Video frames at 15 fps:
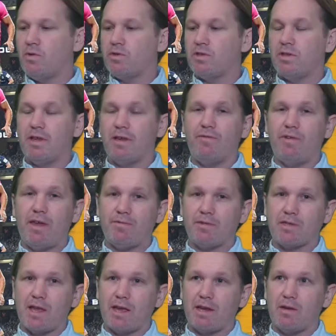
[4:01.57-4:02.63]
to the Aviva
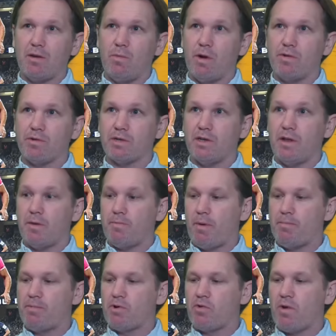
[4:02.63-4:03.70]
Stadium, where it was another
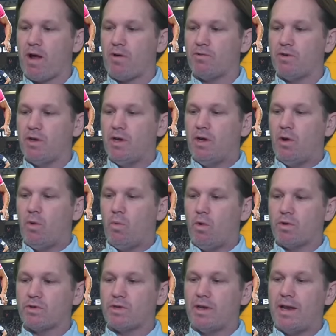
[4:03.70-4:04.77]
bumper crowd.
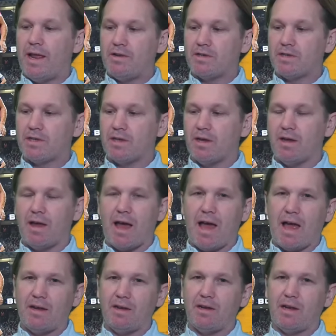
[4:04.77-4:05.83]
Watched Leinster
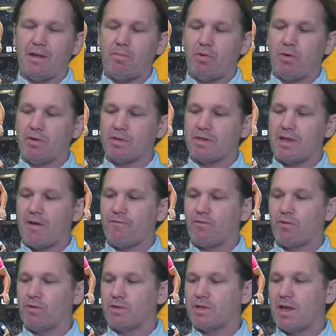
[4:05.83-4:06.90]
handily put Stade
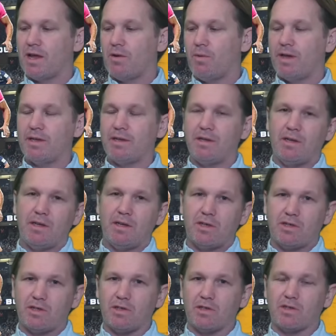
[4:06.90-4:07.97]
Français away
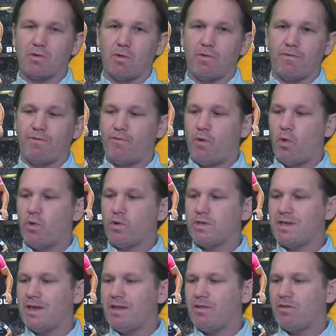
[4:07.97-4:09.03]
to the sword.
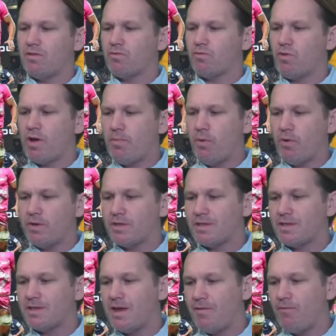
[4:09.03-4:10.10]
43 points to
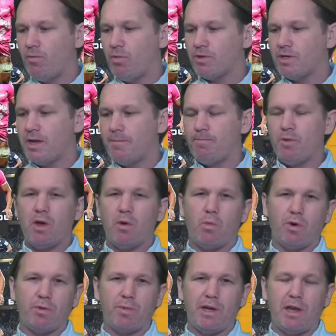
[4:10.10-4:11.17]
7, was it?
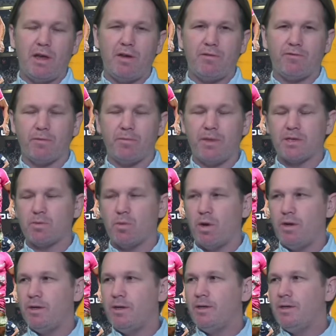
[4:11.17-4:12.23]
What did we learn from this
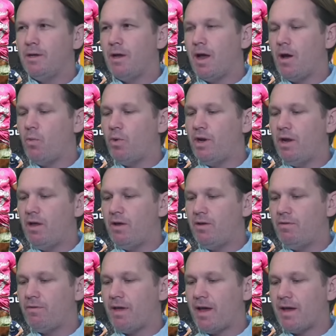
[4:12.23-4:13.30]
one? We
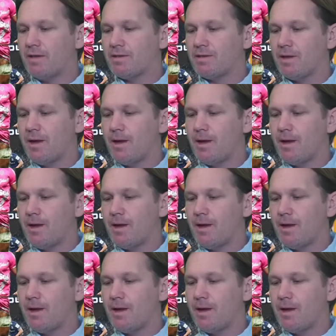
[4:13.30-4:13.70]
learned that